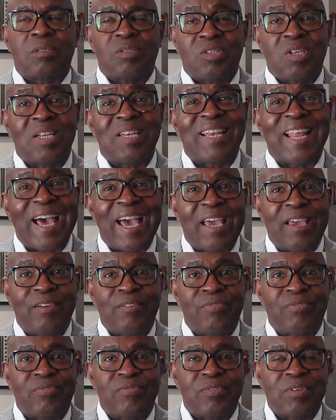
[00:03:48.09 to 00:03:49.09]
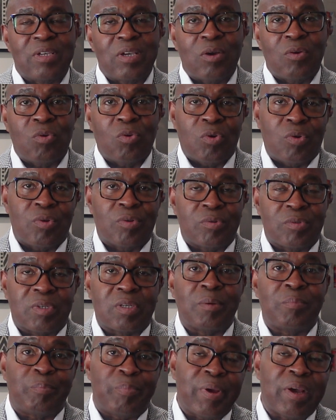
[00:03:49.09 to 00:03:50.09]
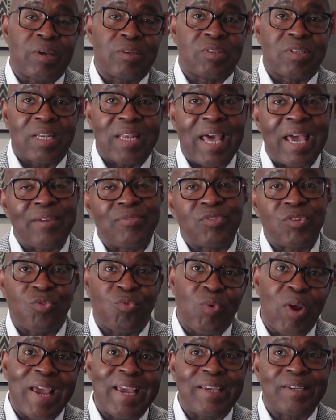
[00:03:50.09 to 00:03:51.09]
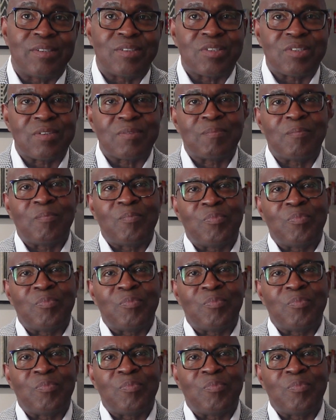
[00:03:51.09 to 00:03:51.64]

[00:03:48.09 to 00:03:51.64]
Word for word: to life or compares a life to race.